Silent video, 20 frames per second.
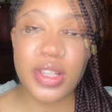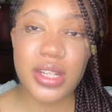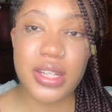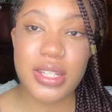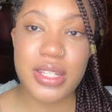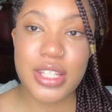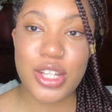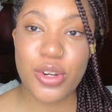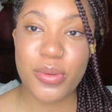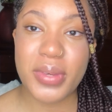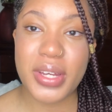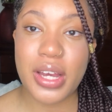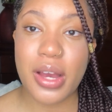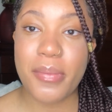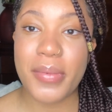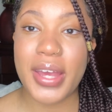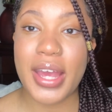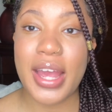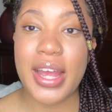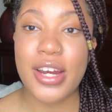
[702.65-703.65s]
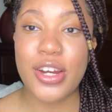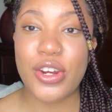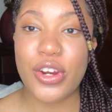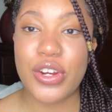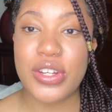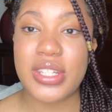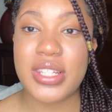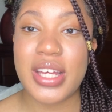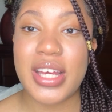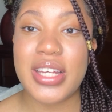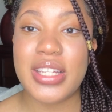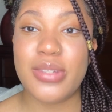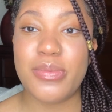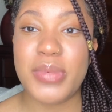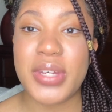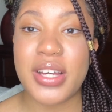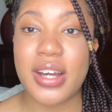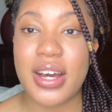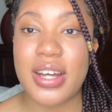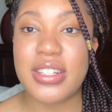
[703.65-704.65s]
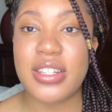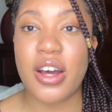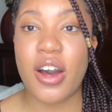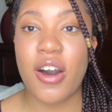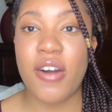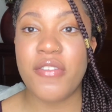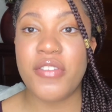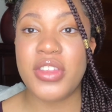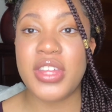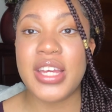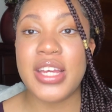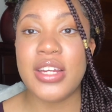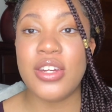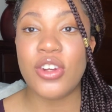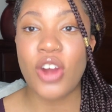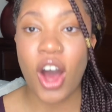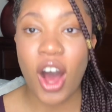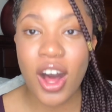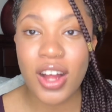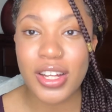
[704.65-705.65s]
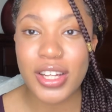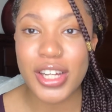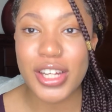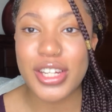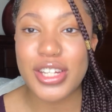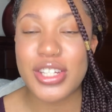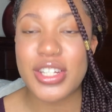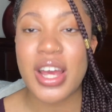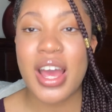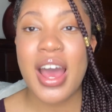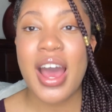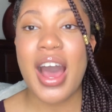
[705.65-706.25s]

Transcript: Why you should consider becoming a nurse is because of the knowledge.